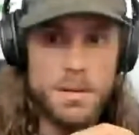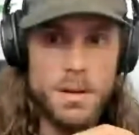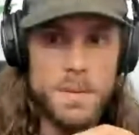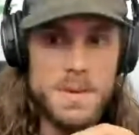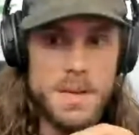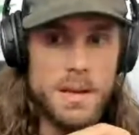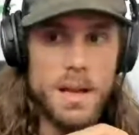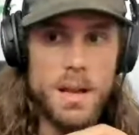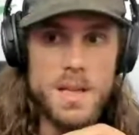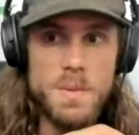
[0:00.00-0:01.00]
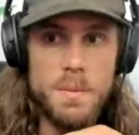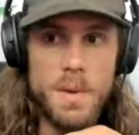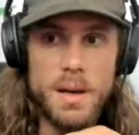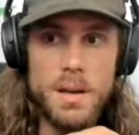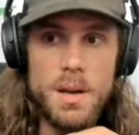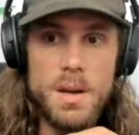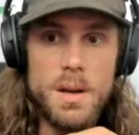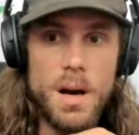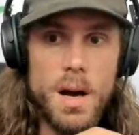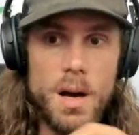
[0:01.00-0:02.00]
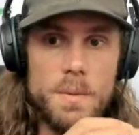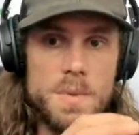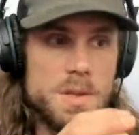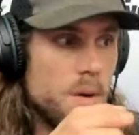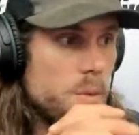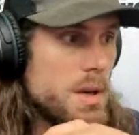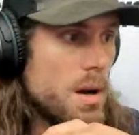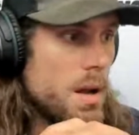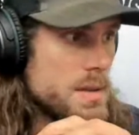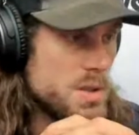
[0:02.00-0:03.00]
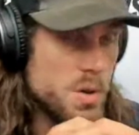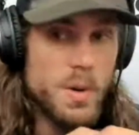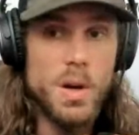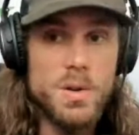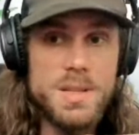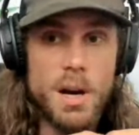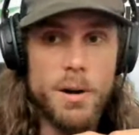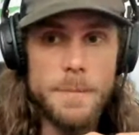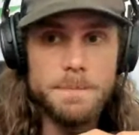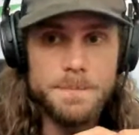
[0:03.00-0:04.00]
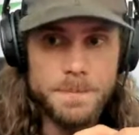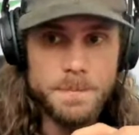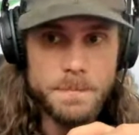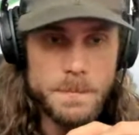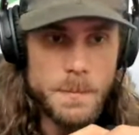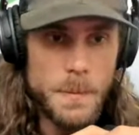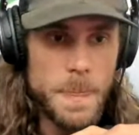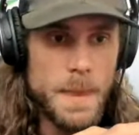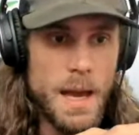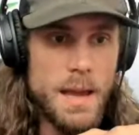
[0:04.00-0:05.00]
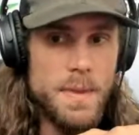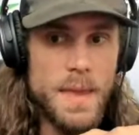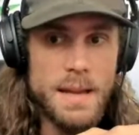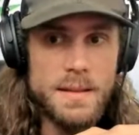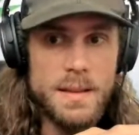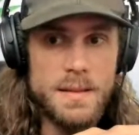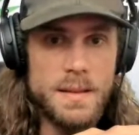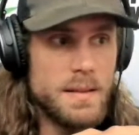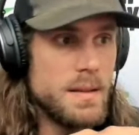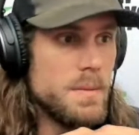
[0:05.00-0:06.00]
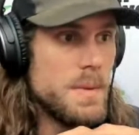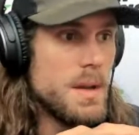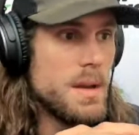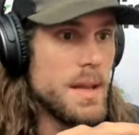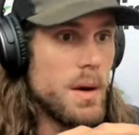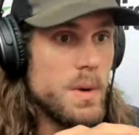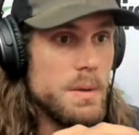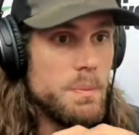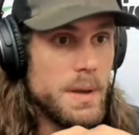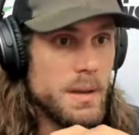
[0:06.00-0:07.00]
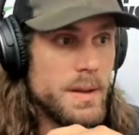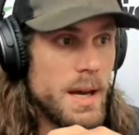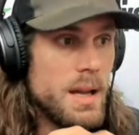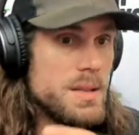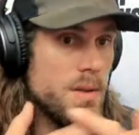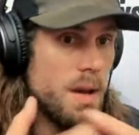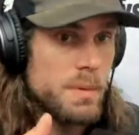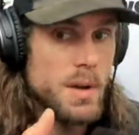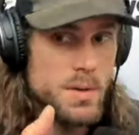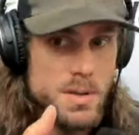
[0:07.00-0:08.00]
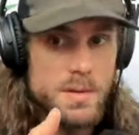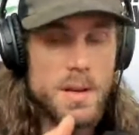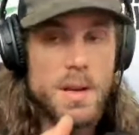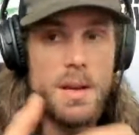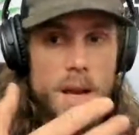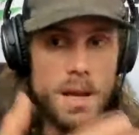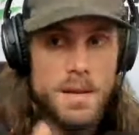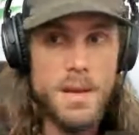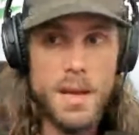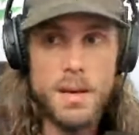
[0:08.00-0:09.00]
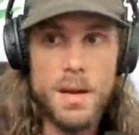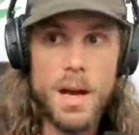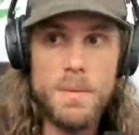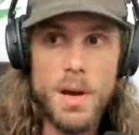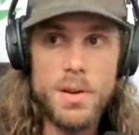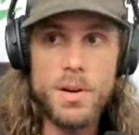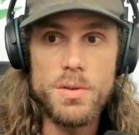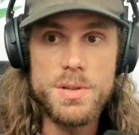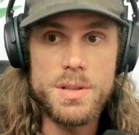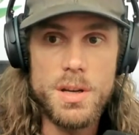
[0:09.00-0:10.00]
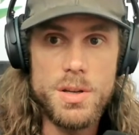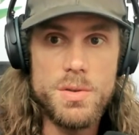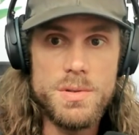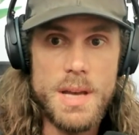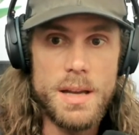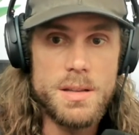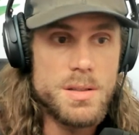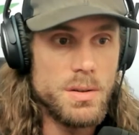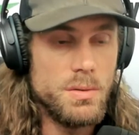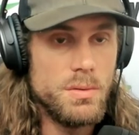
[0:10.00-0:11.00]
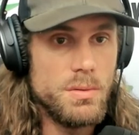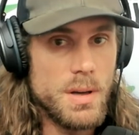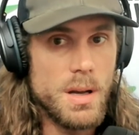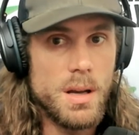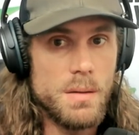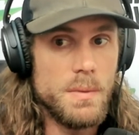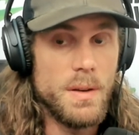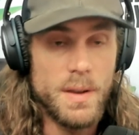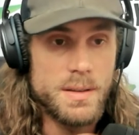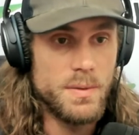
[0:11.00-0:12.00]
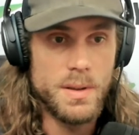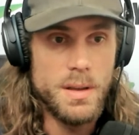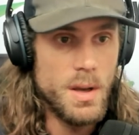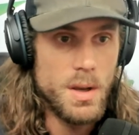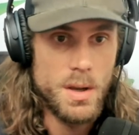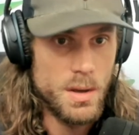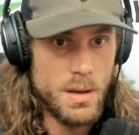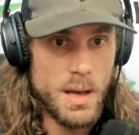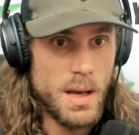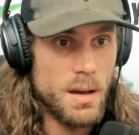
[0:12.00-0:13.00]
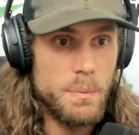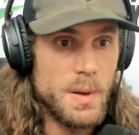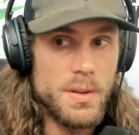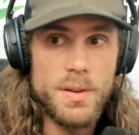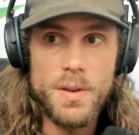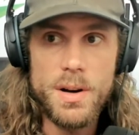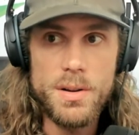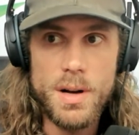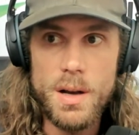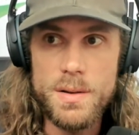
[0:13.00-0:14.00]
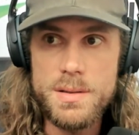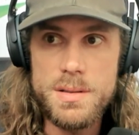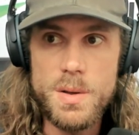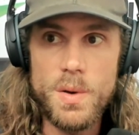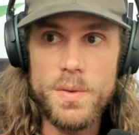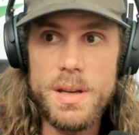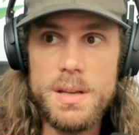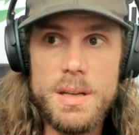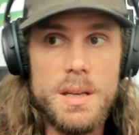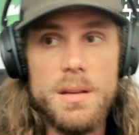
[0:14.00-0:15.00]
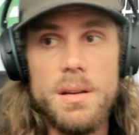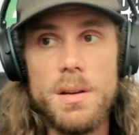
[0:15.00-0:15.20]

oops, I think I lost my mic. So we call it SuperCoach CRM, and that's the system that we build on to help coaches. And then other coaches can use that to effectively build the front of their house. So if they need